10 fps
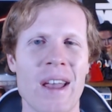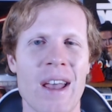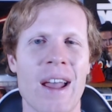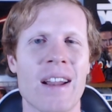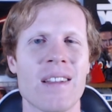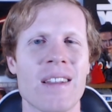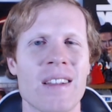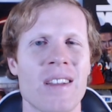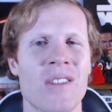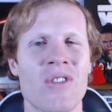And
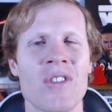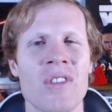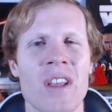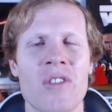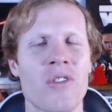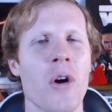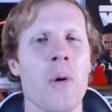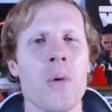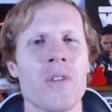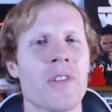it just, like,
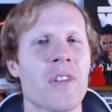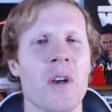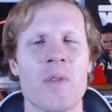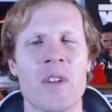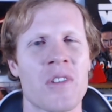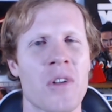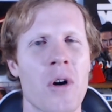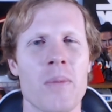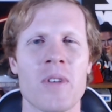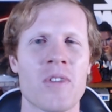Star Wars itself has
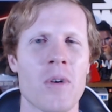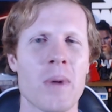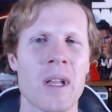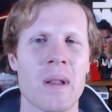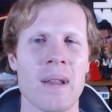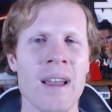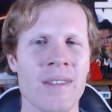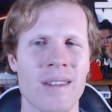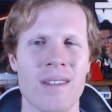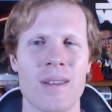taught me so many
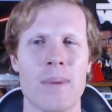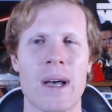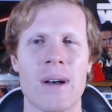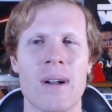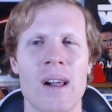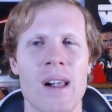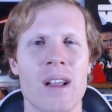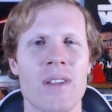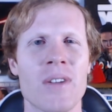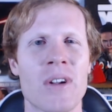lessons about,
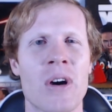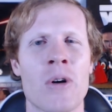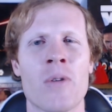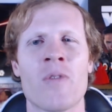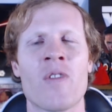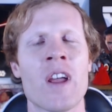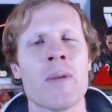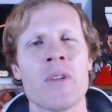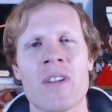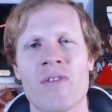you know,
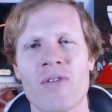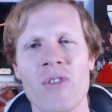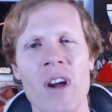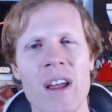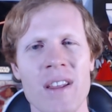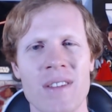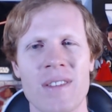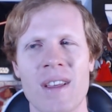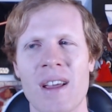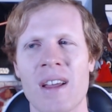family and
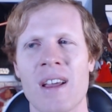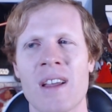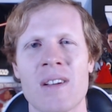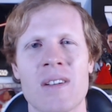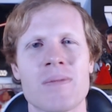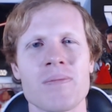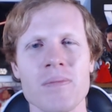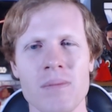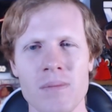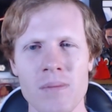friends, and
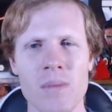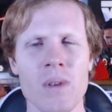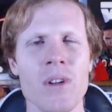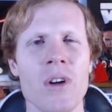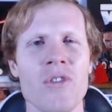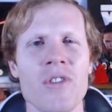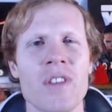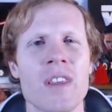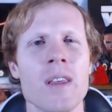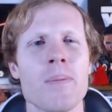you know,
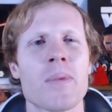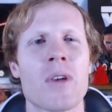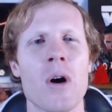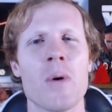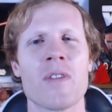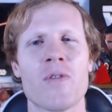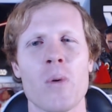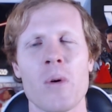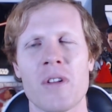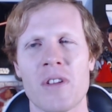just keep going
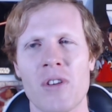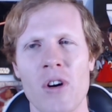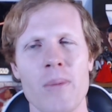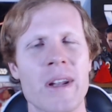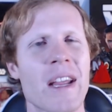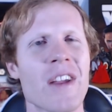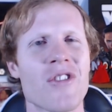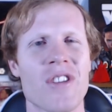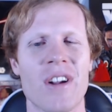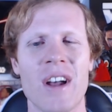forward,
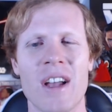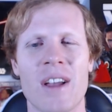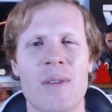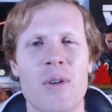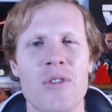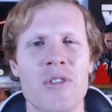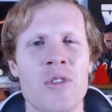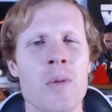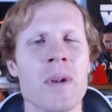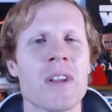determination. There's
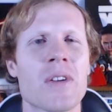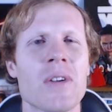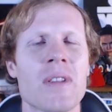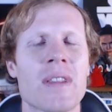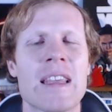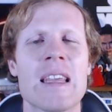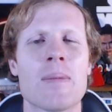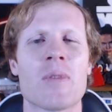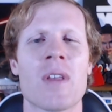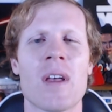so many good
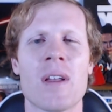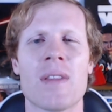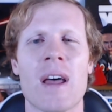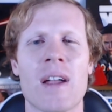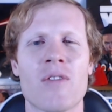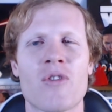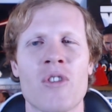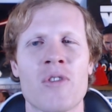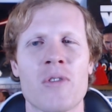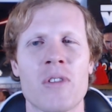themes that
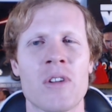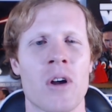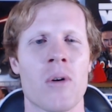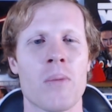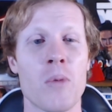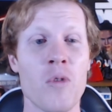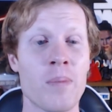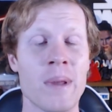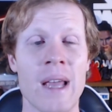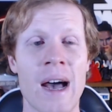just, you know, move
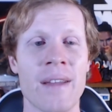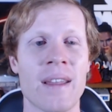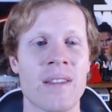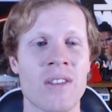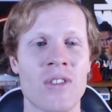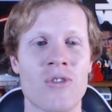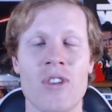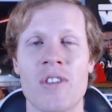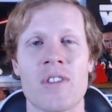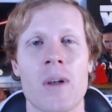beyond that this is
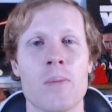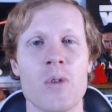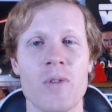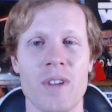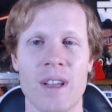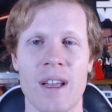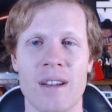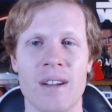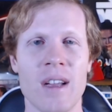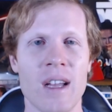just a movie,
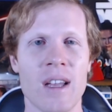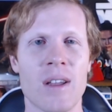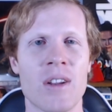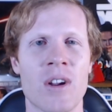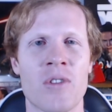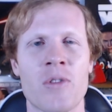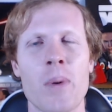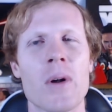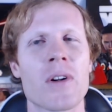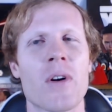and, you know,
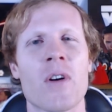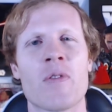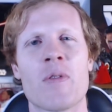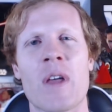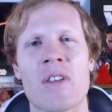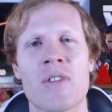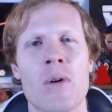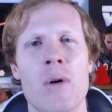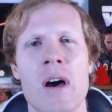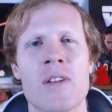spawning off of that.
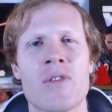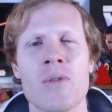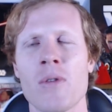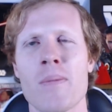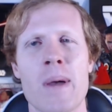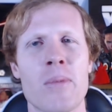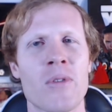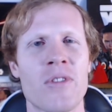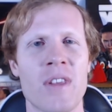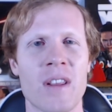So I do remember
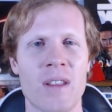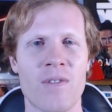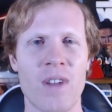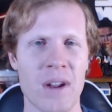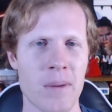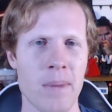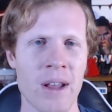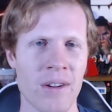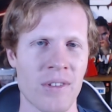seeing The Phantom Menace,